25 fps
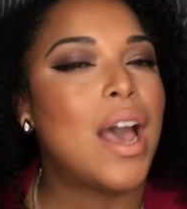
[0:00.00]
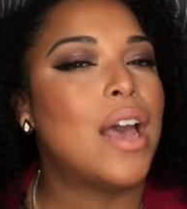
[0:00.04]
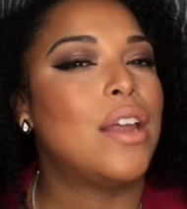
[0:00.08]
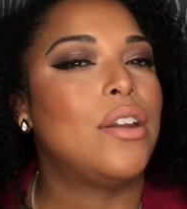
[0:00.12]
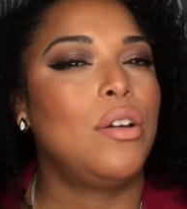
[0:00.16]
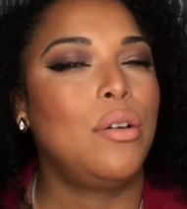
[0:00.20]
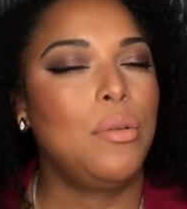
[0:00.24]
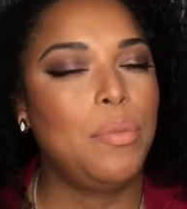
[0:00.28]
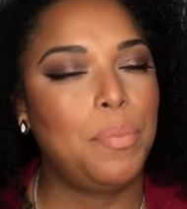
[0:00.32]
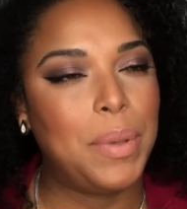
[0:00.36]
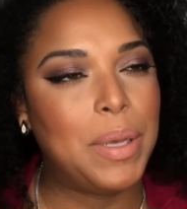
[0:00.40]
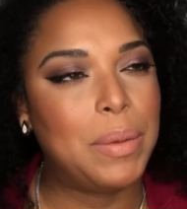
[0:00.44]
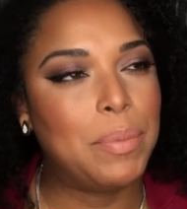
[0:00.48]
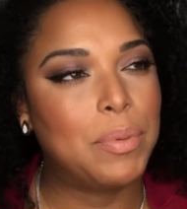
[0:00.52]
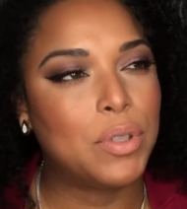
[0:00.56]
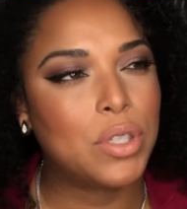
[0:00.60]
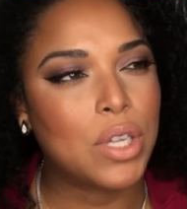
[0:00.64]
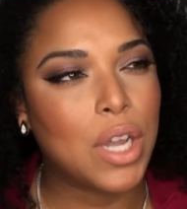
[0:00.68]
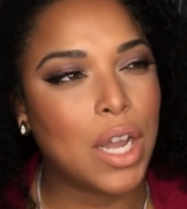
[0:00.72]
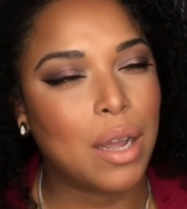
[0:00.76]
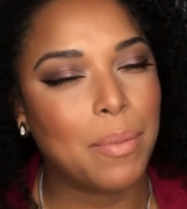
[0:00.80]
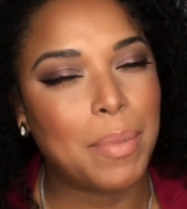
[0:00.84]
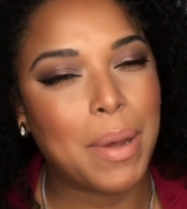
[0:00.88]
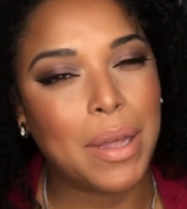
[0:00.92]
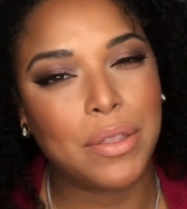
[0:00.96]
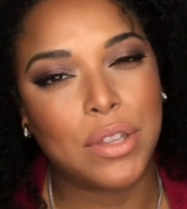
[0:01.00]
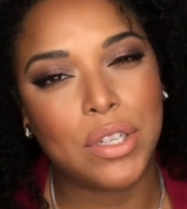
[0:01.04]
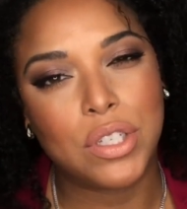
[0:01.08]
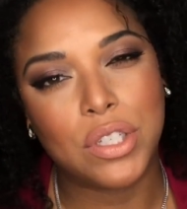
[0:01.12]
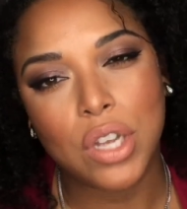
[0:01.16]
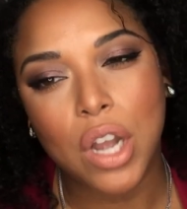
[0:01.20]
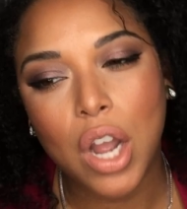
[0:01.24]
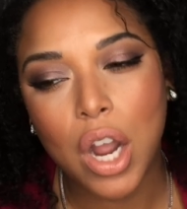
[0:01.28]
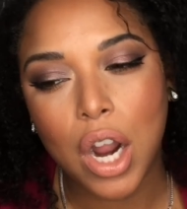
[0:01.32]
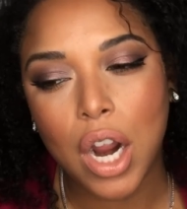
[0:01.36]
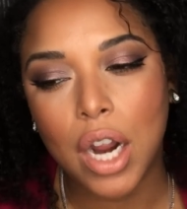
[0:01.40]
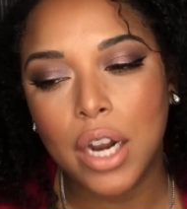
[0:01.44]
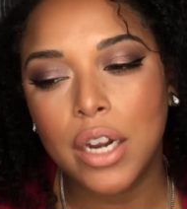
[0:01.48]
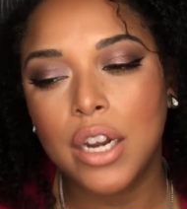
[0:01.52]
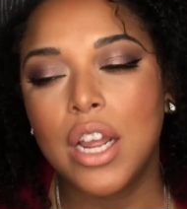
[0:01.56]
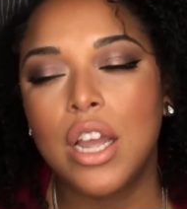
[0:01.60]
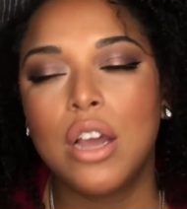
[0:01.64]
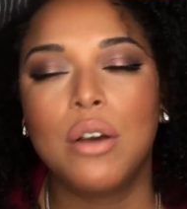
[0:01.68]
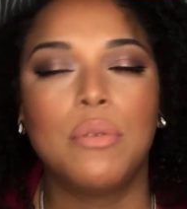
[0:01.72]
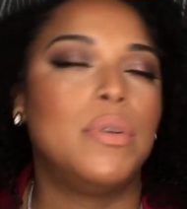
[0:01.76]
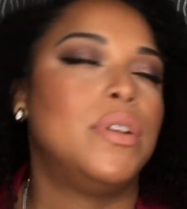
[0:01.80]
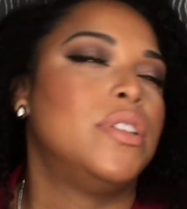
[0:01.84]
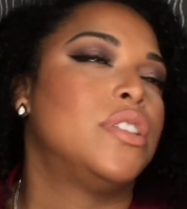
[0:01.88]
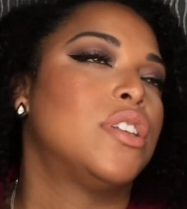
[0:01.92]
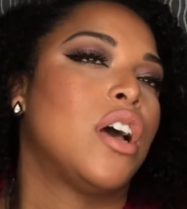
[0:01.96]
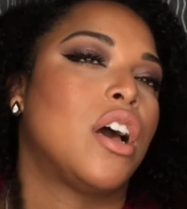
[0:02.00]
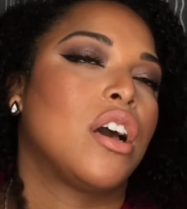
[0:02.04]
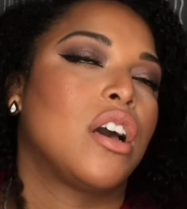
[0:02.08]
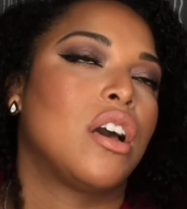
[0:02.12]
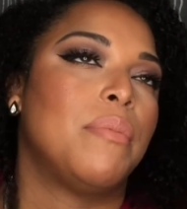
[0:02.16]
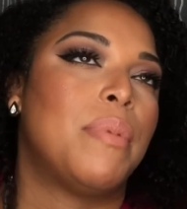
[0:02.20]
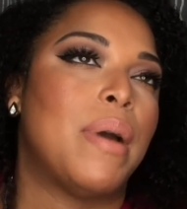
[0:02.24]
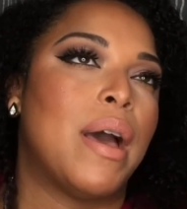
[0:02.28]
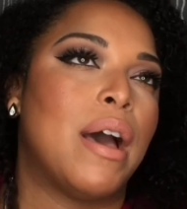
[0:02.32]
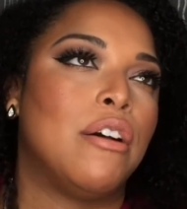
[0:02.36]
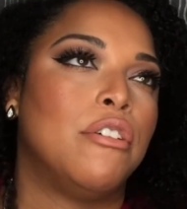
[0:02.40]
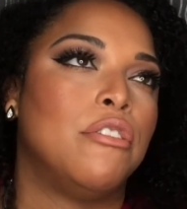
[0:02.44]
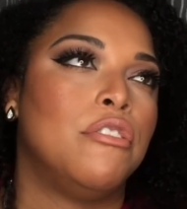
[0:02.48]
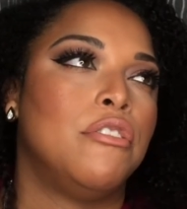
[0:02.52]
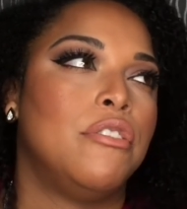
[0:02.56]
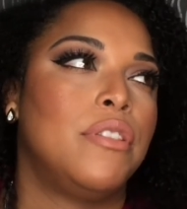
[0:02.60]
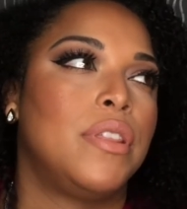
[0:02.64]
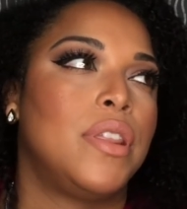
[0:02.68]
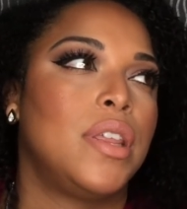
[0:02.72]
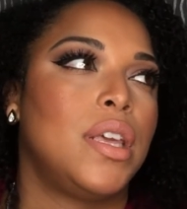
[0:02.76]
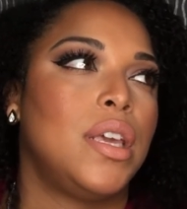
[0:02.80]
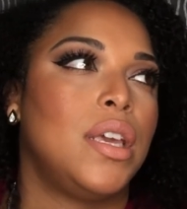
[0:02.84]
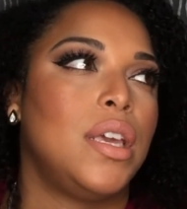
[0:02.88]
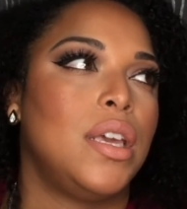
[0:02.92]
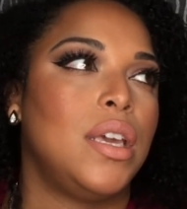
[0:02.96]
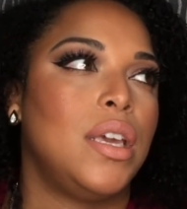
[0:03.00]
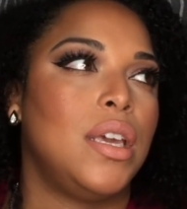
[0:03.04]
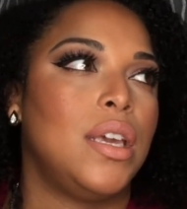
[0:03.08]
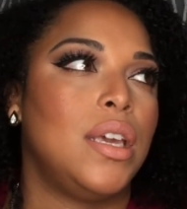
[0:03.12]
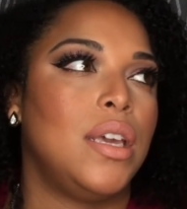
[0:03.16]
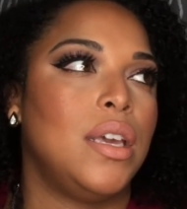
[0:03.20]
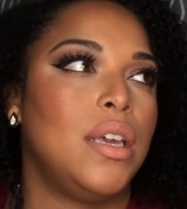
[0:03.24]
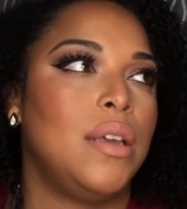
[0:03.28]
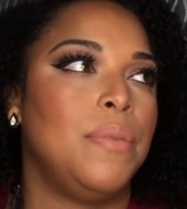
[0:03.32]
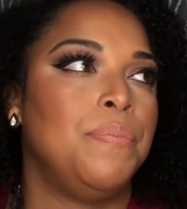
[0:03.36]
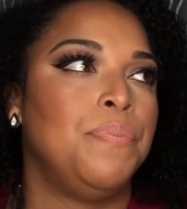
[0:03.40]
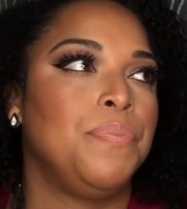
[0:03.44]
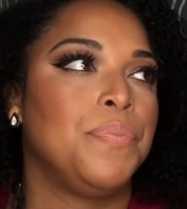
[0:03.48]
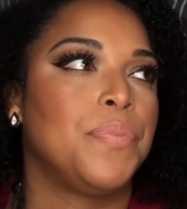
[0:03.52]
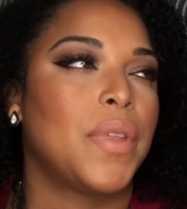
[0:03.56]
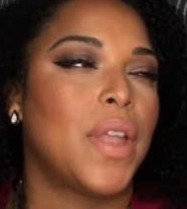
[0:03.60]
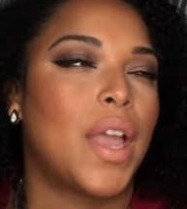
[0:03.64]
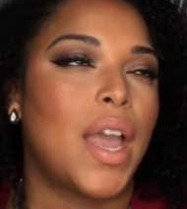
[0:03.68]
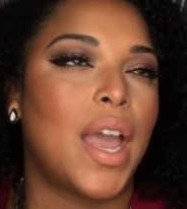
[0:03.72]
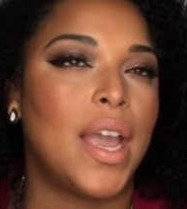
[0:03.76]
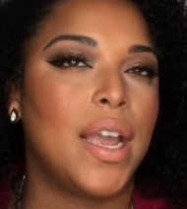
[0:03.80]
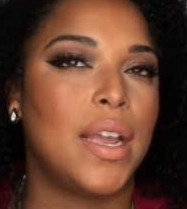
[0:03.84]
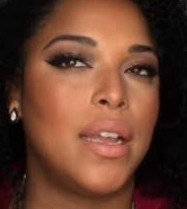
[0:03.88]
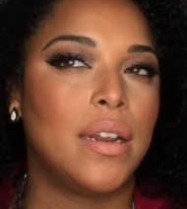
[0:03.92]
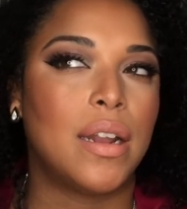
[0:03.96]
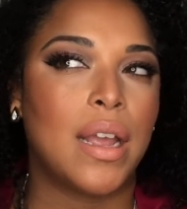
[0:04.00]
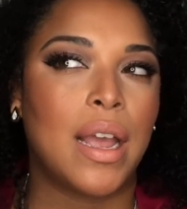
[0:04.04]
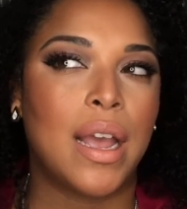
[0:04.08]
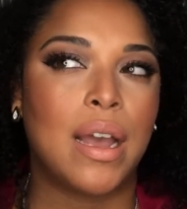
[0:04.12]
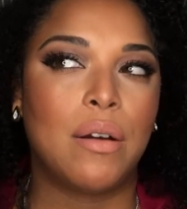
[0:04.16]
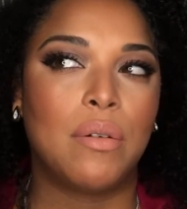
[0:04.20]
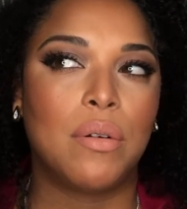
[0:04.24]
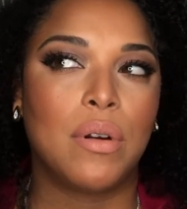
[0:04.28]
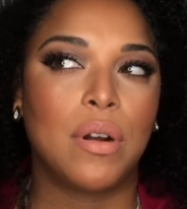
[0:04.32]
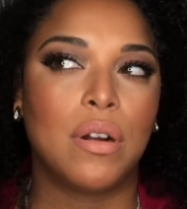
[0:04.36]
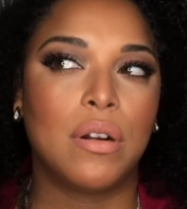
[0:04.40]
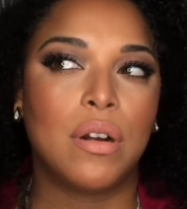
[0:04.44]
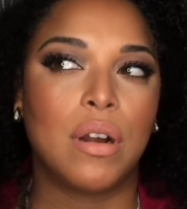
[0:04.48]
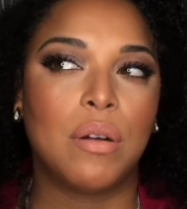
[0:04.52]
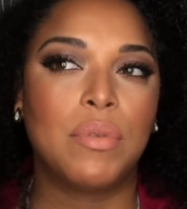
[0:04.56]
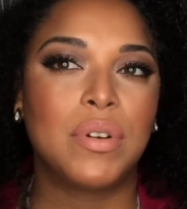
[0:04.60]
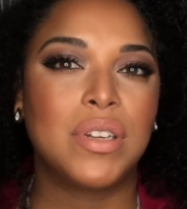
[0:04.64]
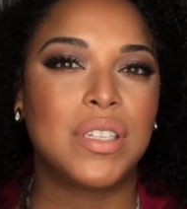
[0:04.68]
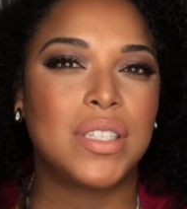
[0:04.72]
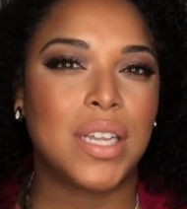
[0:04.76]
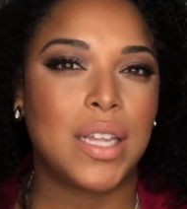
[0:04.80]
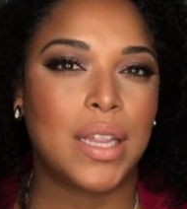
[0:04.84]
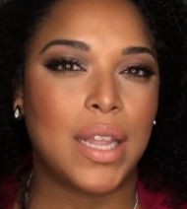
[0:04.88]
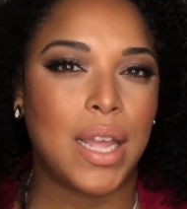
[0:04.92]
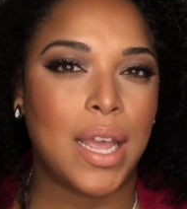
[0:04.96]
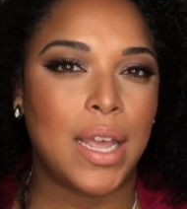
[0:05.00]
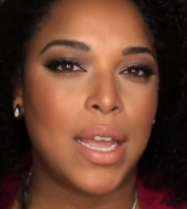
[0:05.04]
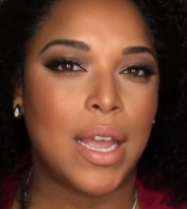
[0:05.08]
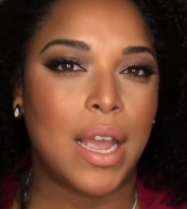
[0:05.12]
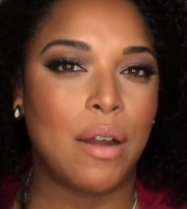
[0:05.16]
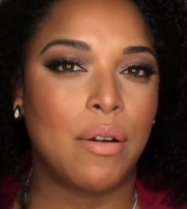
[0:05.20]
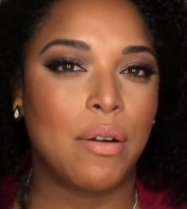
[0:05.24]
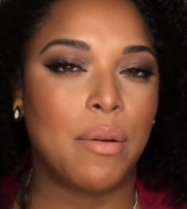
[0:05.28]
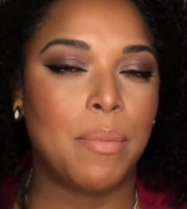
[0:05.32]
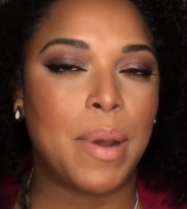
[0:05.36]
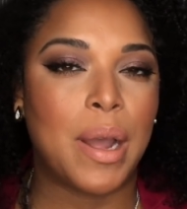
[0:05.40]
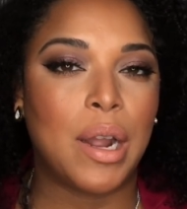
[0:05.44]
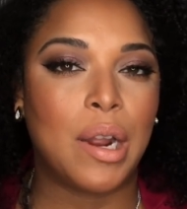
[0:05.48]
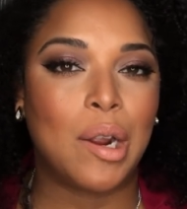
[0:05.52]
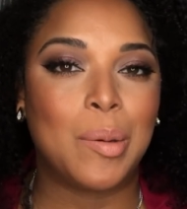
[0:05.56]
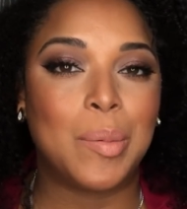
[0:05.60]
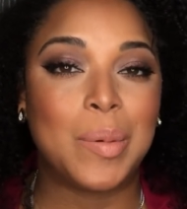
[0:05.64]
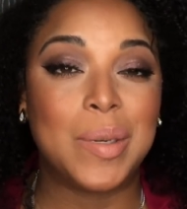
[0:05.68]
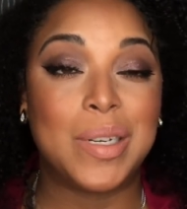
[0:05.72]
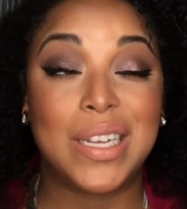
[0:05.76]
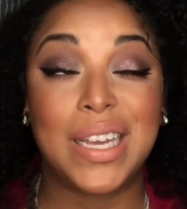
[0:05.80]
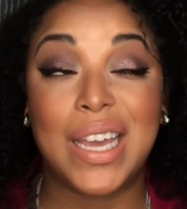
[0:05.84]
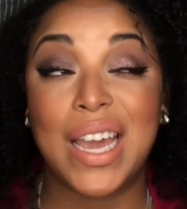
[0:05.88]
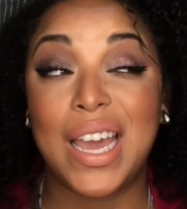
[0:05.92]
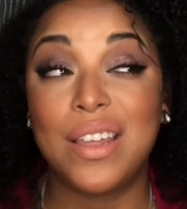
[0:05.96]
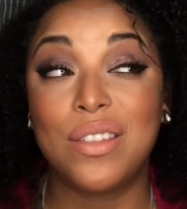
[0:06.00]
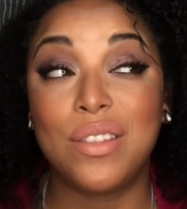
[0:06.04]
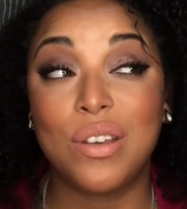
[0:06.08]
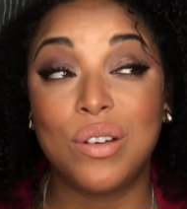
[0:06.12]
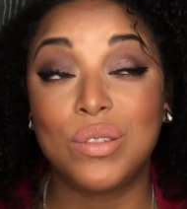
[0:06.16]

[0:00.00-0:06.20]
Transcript: I know people talk about the Tarte. We talk about the eight hour, I want to say the eight hour by Urban Decay.